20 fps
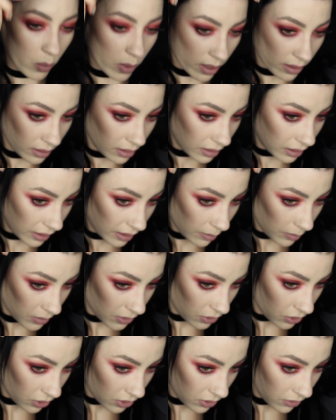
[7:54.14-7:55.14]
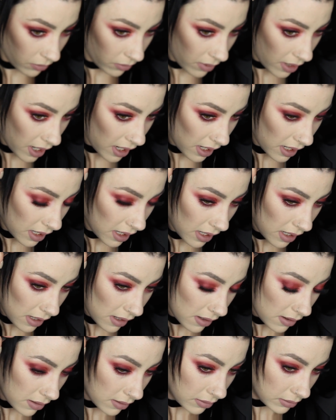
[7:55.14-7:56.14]
one clips just right
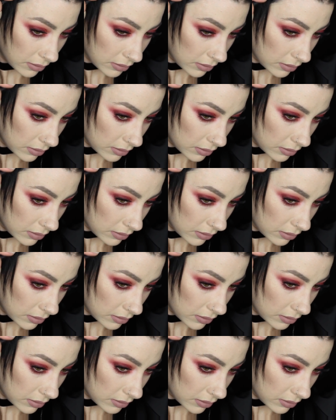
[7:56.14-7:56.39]
here